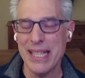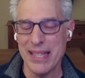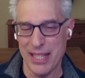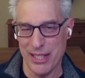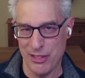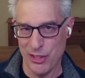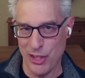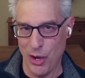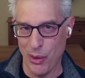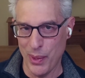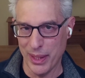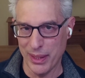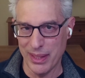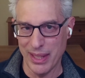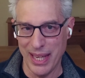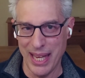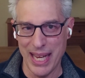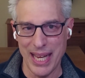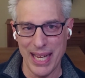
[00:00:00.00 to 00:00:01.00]
that's going
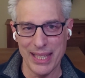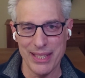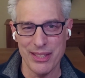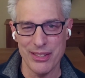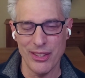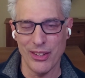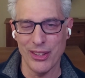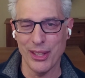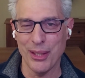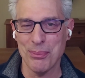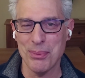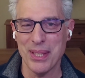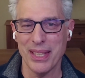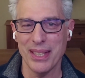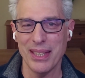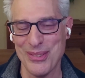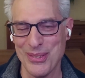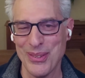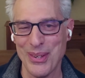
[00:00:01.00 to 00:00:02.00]
to AI startups.
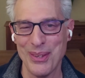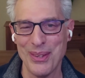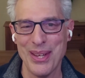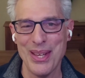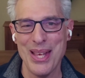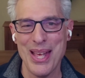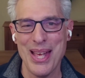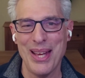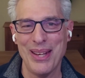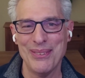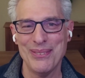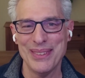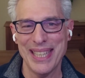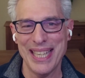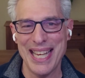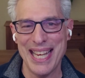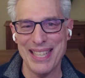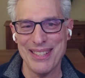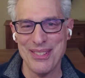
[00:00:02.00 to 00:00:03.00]
And so I want
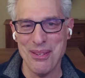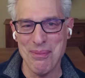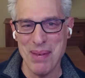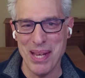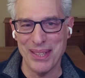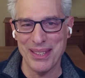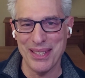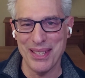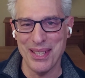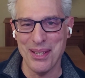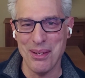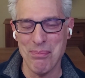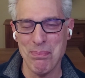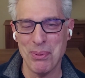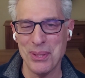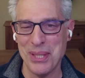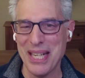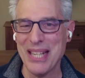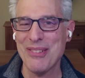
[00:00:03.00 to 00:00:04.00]
to ask you about
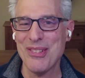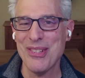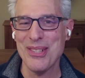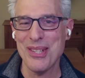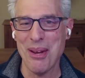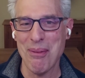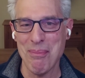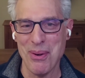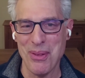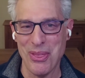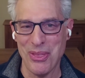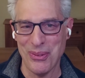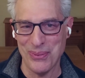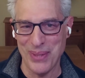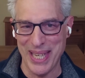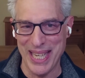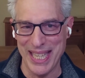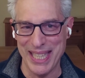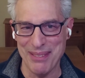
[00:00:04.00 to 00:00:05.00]
prediction number
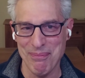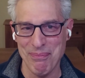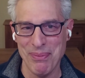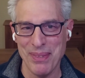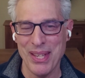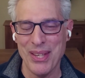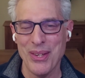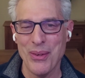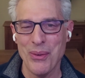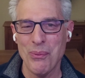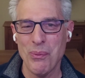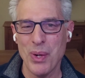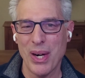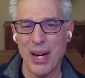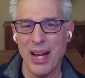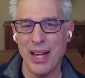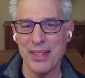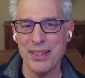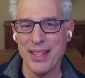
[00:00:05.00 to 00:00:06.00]
3.
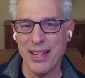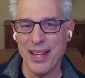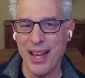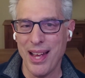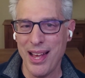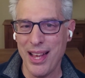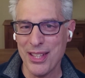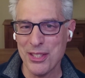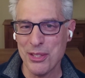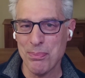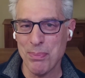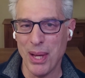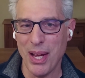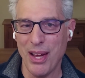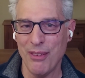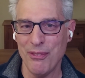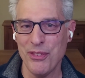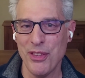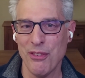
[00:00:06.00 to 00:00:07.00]
We're on the cusp
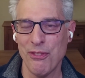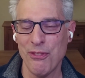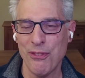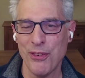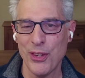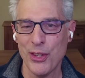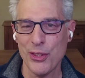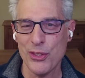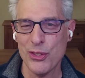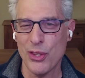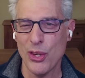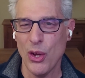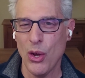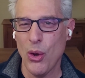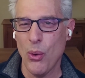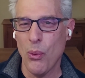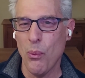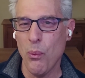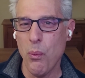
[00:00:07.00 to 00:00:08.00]
of the first
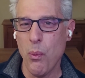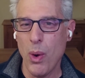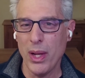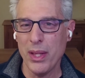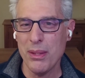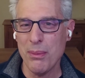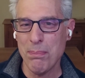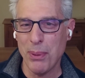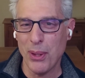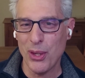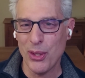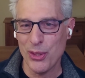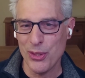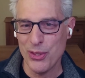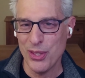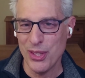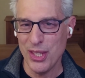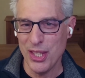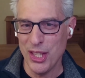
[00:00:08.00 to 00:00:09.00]

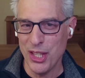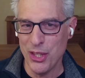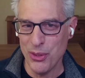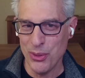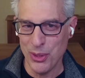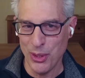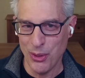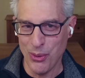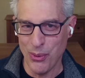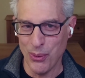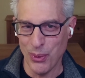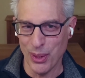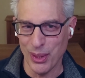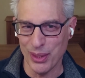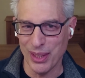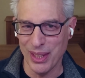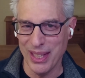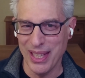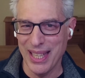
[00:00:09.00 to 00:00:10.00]
one-person
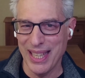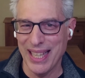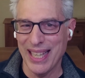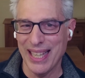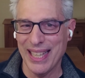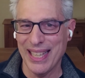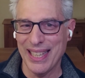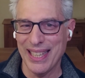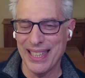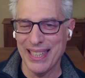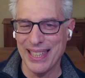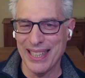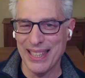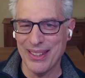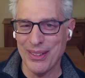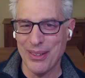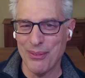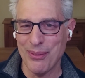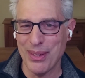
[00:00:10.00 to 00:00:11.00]
unicorn.
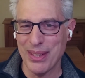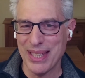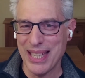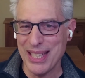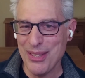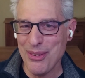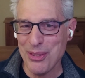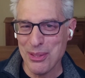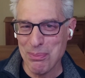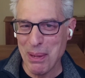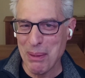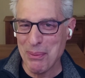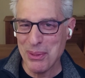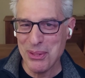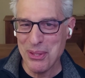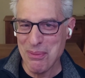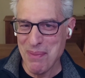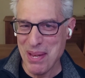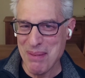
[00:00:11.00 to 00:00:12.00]
Can you explain
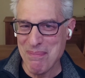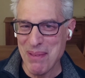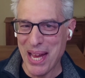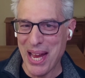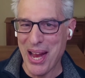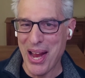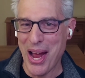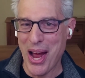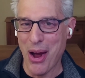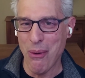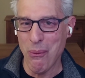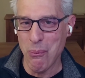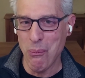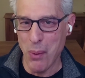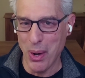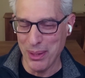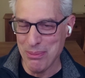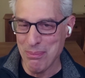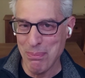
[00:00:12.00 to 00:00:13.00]
what you mean by a
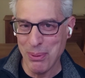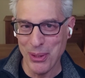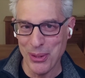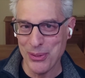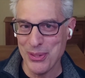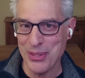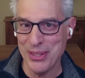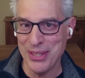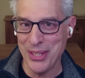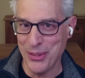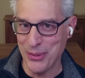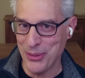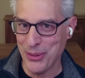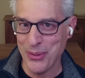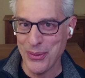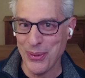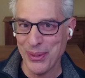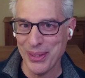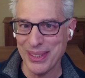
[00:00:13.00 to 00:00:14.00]
one-person
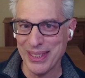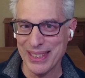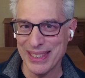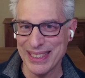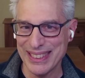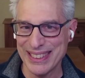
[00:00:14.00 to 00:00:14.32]
unicorn?